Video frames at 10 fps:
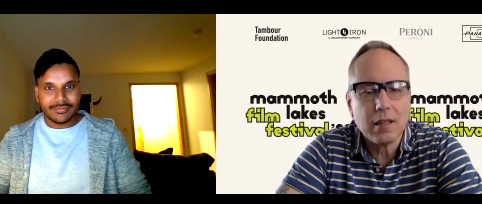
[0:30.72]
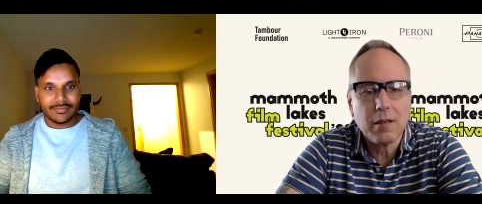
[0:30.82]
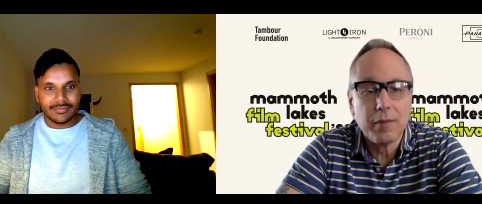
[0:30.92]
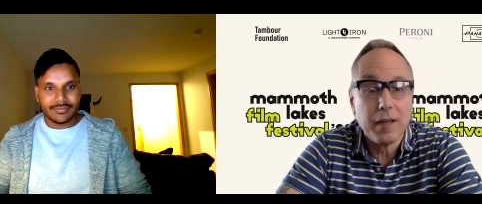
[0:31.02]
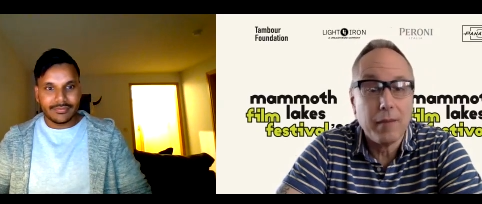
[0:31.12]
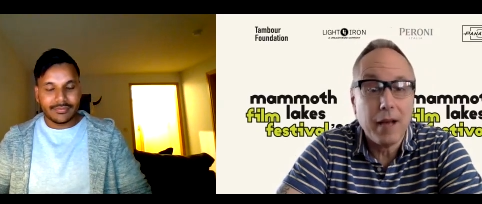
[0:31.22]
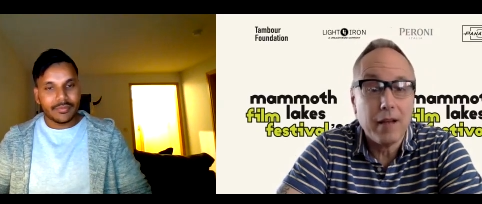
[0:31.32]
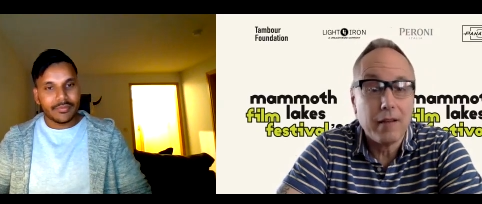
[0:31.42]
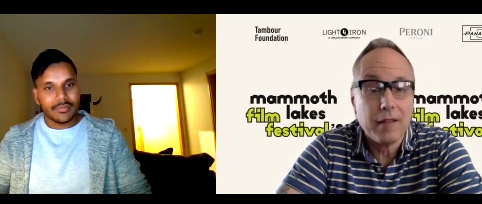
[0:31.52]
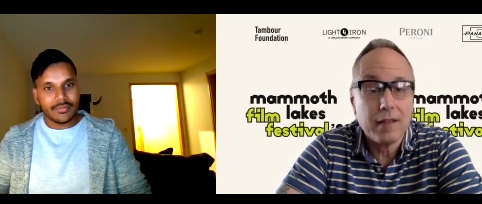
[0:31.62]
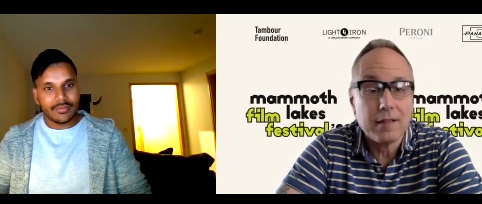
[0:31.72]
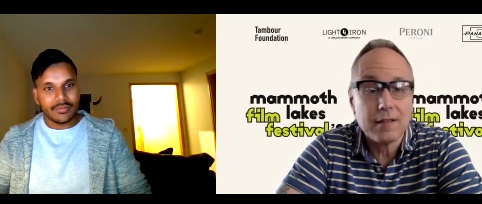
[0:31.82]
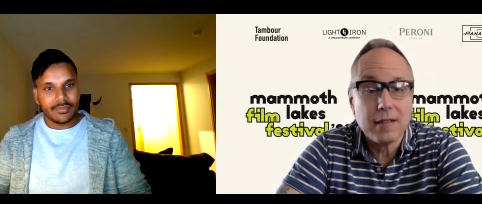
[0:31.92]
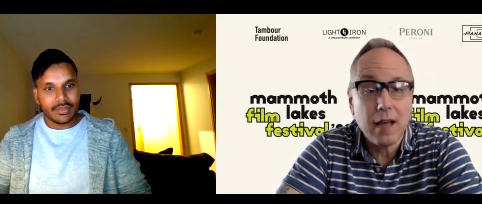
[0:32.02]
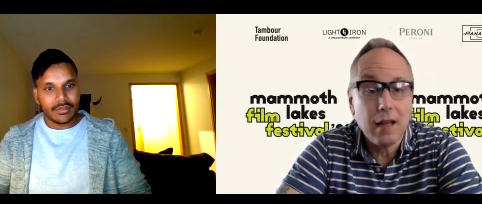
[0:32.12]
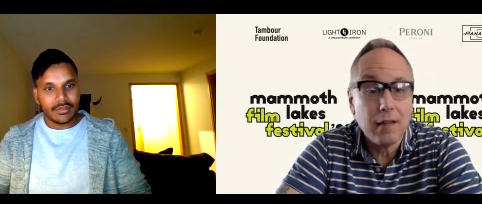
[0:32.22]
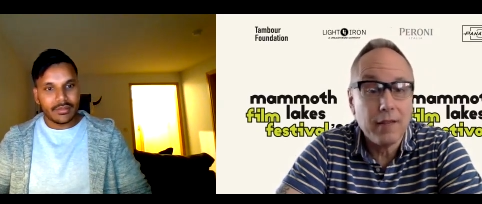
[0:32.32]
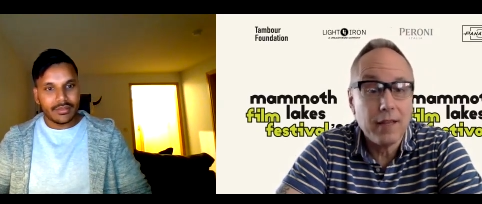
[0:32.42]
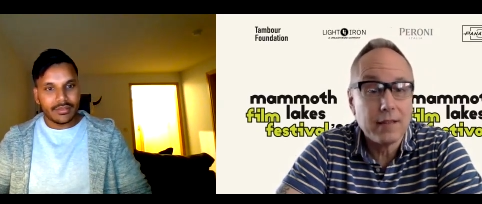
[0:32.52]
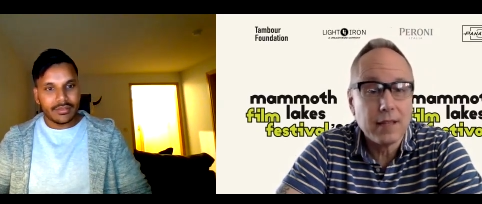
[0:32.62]
Speaker 1: little bit about the style
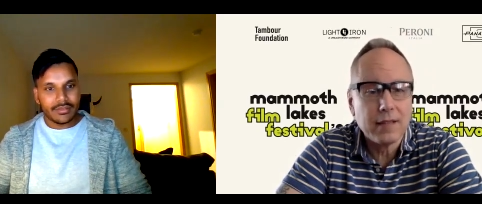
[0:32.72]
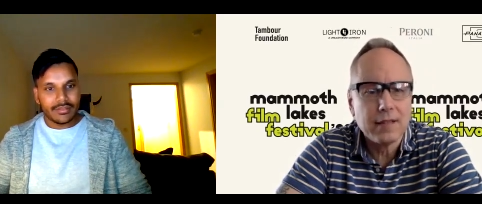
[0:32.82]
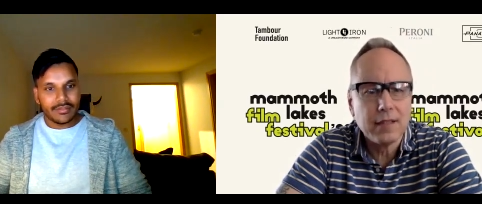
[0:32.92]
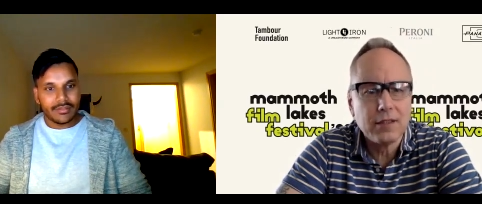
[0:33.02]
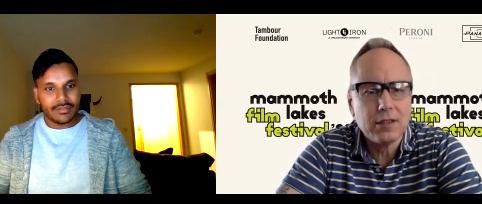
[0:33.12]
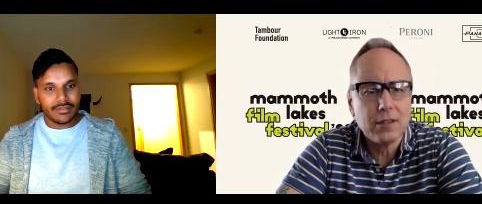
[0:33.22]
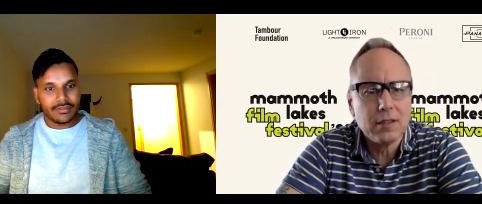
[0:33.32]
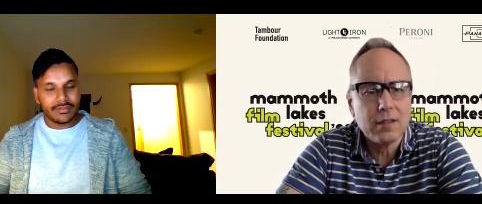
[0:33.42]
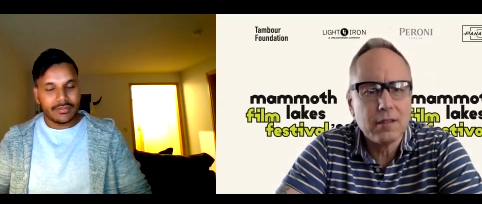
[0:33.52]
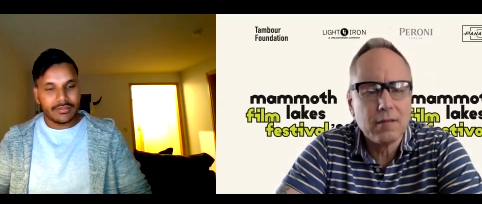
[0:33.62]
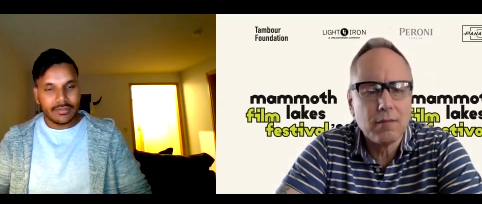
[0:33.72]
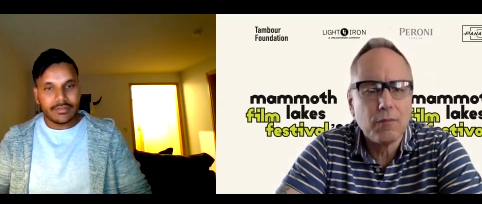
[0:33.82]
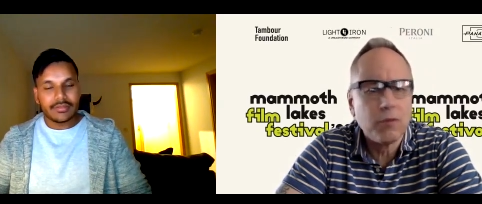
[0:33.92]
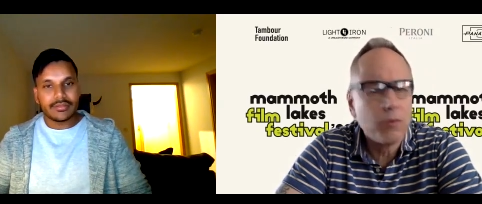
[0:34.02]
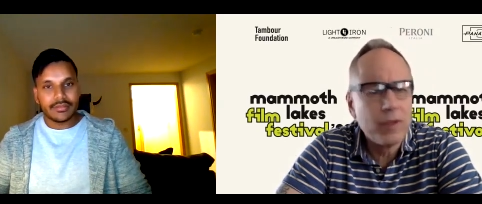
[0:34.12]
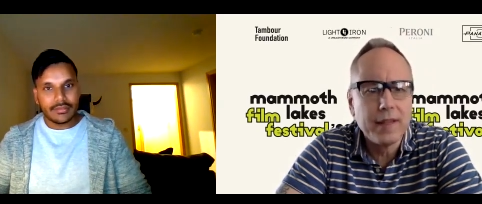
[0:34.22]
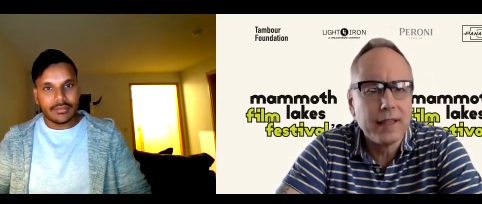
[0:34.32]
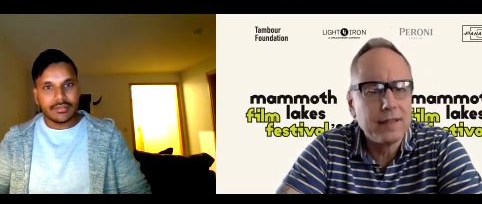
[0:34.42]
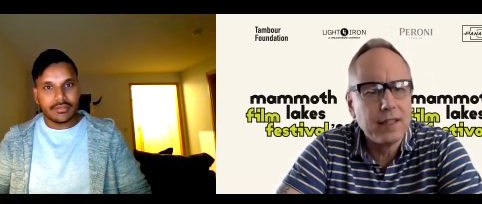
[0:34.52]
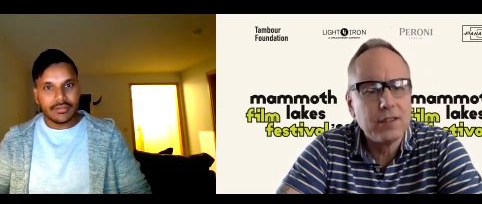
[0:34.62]
of it. It's got such, for one
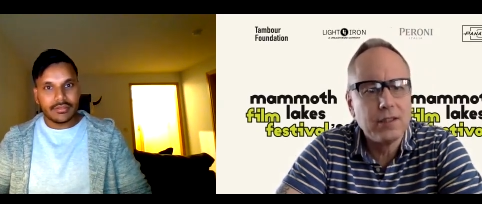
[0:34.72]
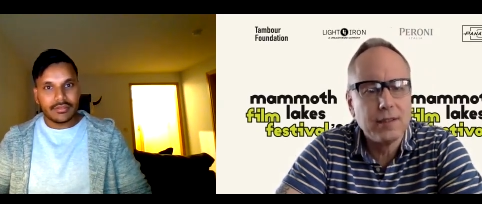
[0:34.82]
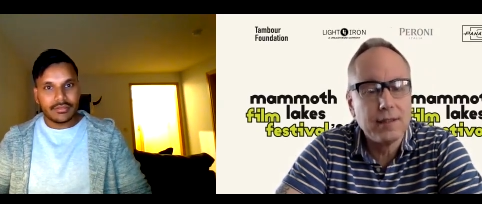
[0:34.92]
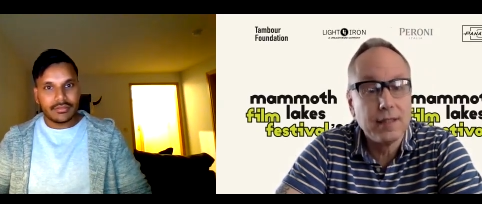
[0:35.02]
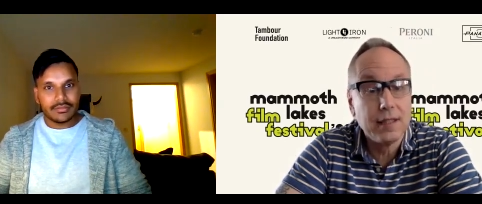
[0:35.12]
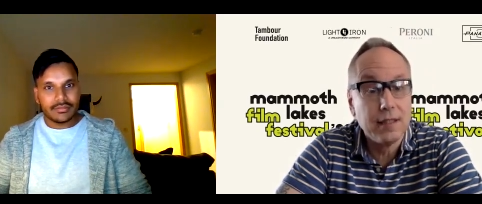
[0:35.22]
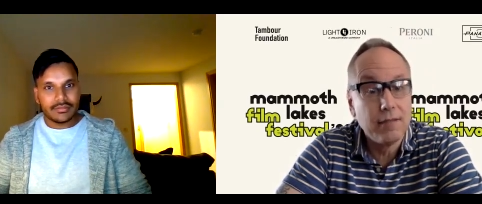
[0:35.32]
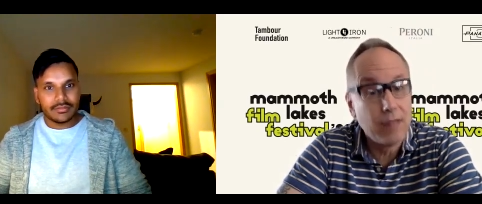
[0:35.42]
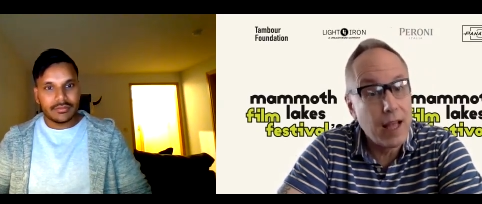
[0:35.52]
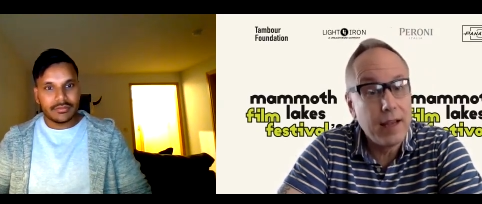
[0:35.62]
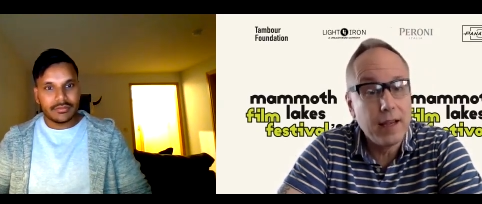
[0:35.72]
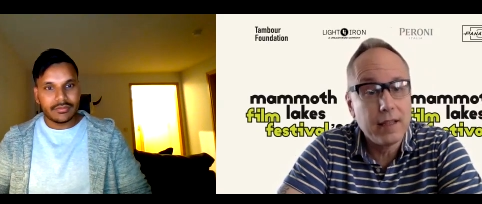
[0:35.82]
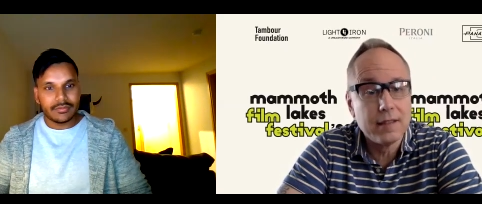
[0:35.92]
thing, such distinctive lighting and